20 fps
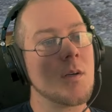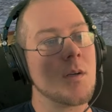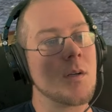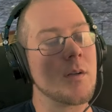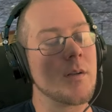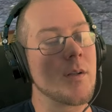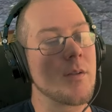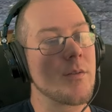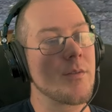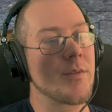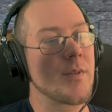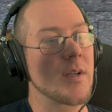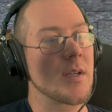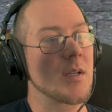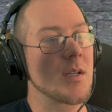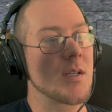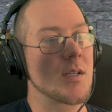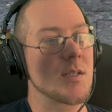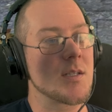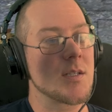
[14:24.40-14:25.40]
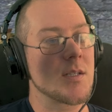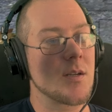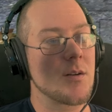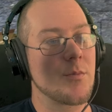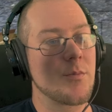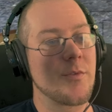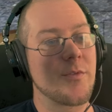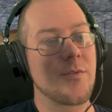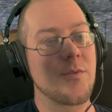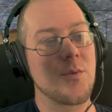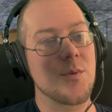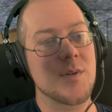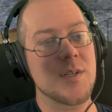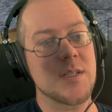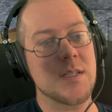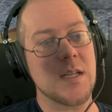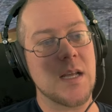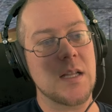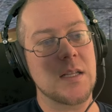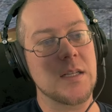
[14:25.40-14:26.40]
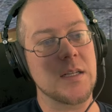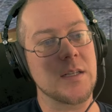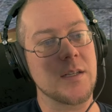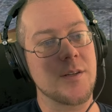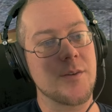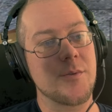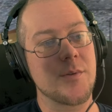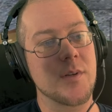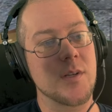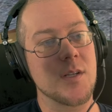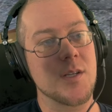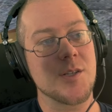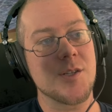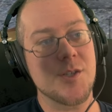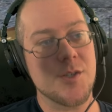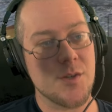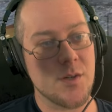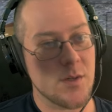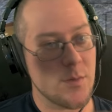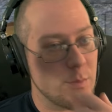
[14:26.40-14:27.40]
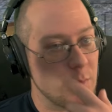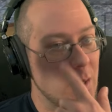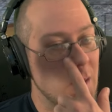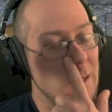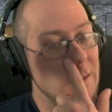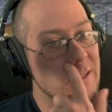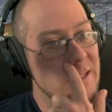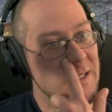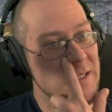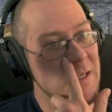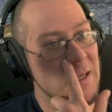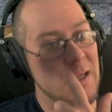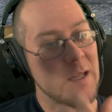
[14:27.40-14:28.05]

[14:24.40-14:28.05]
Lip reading: Another thing to consider before selling: you can get sugar butts